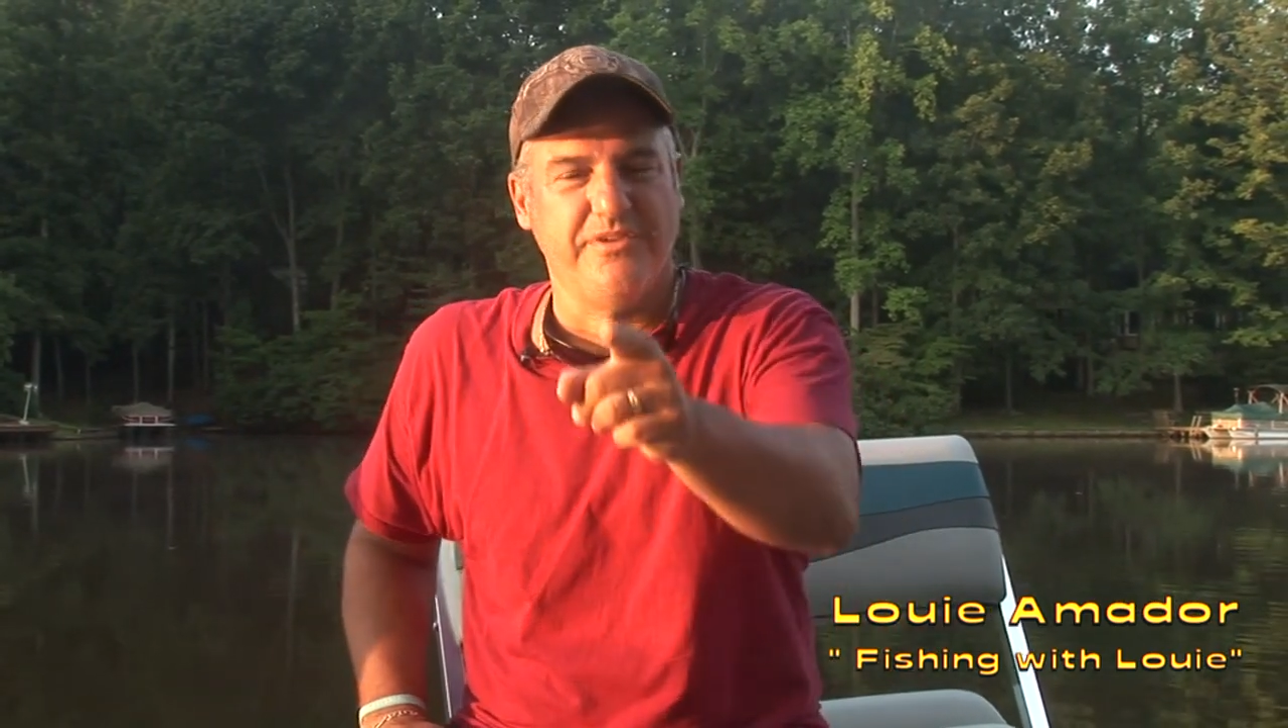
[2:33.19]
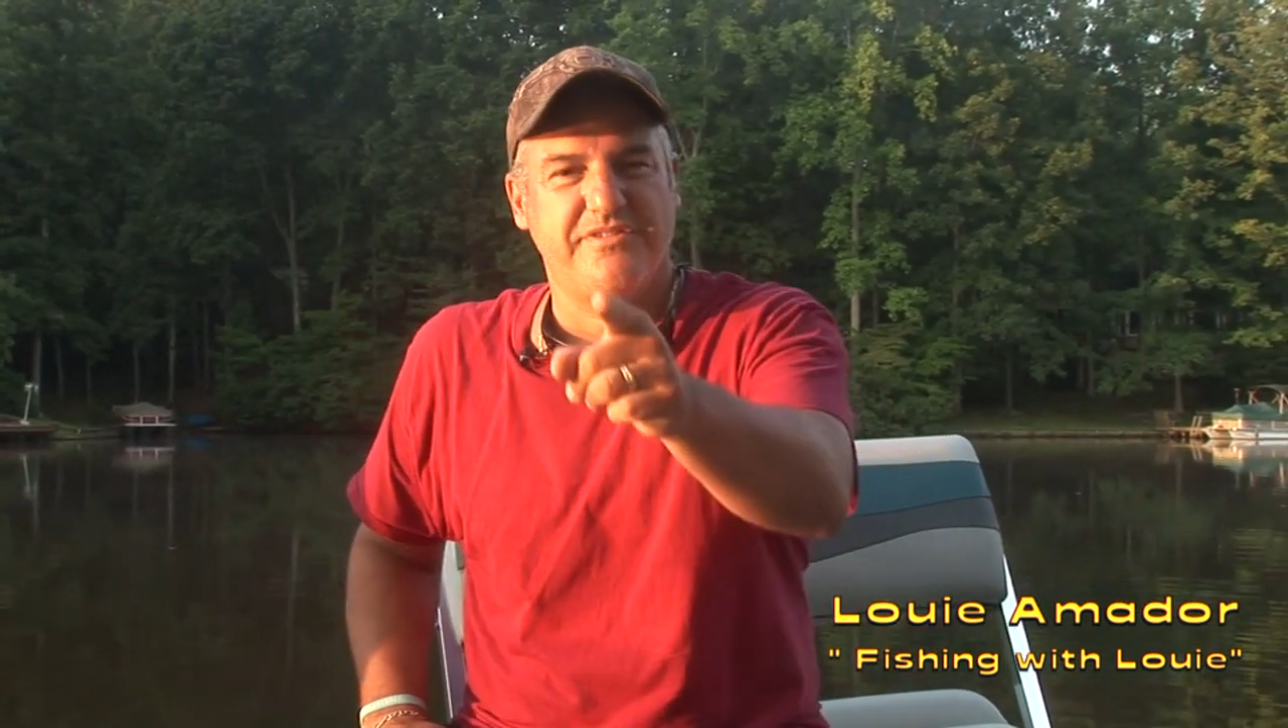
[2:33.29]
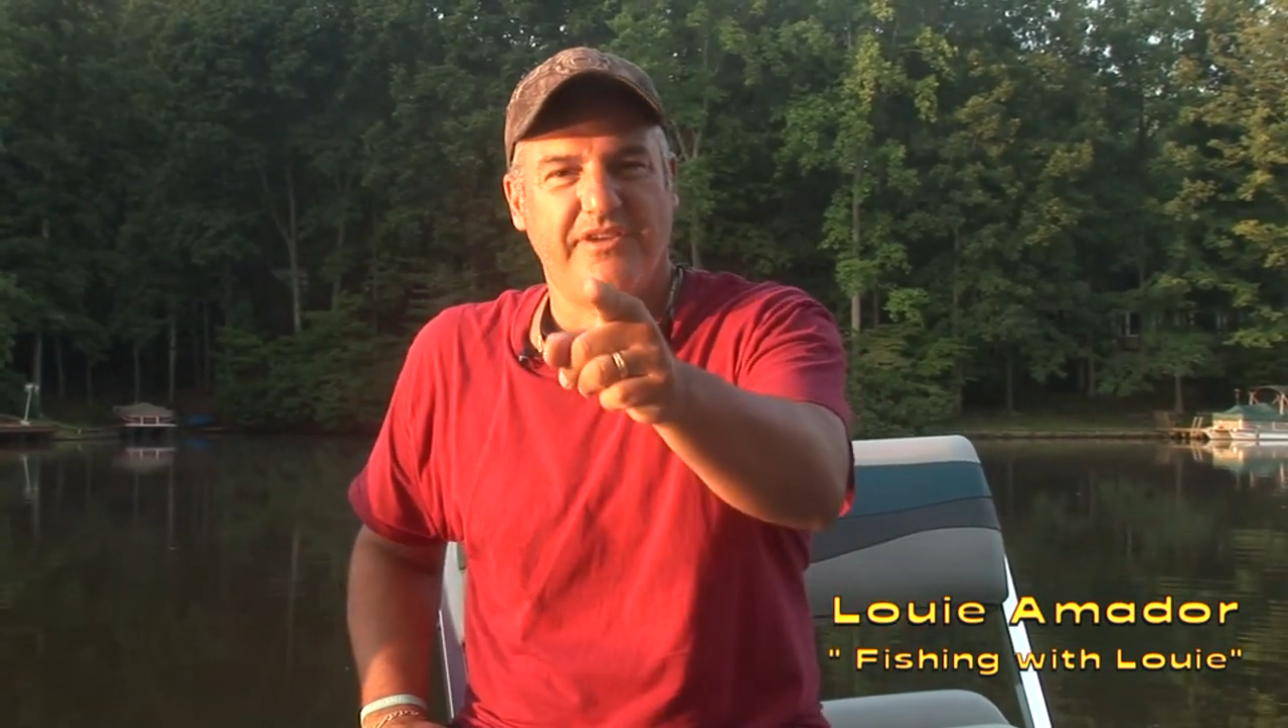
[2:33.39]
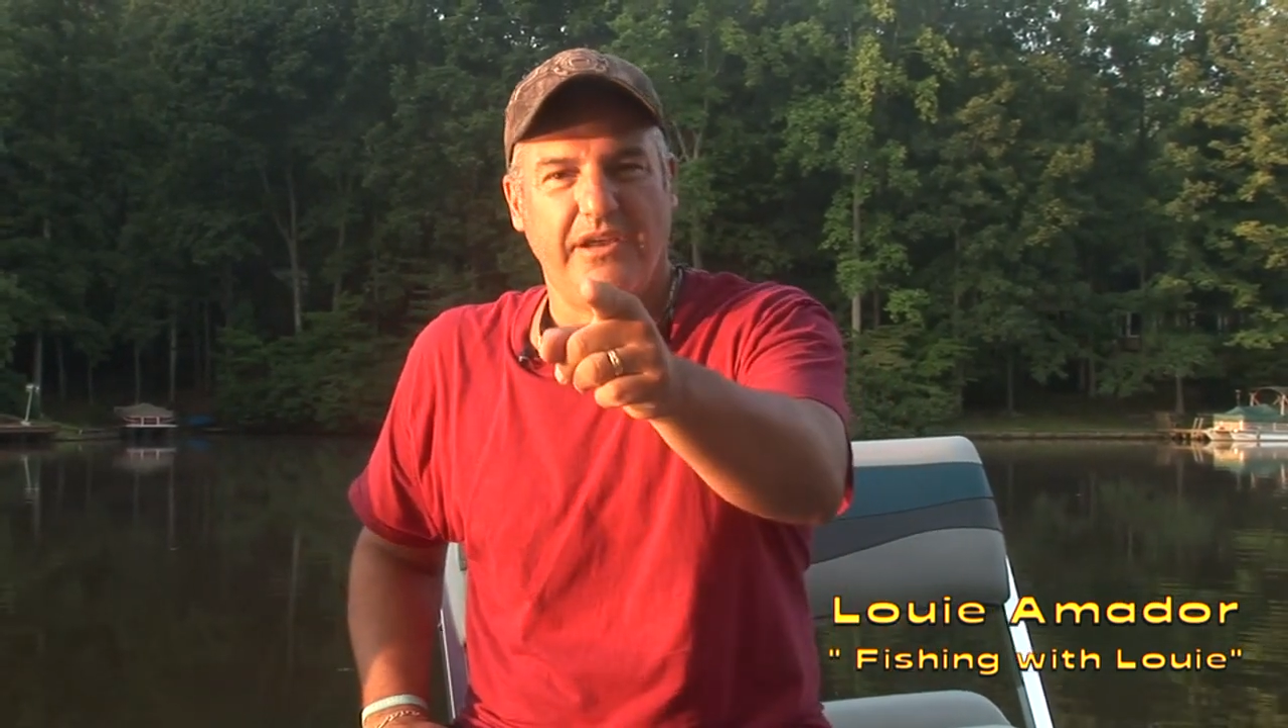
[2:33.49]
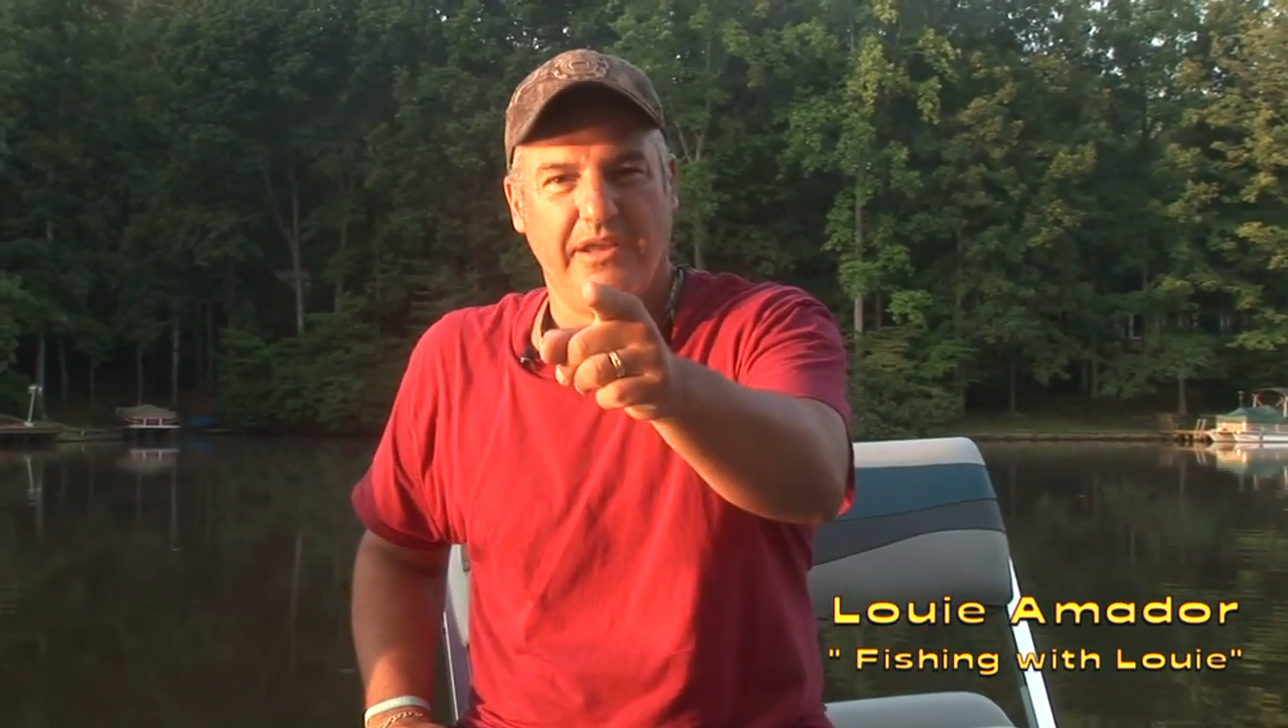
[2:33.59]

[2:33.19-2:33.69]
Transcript: inside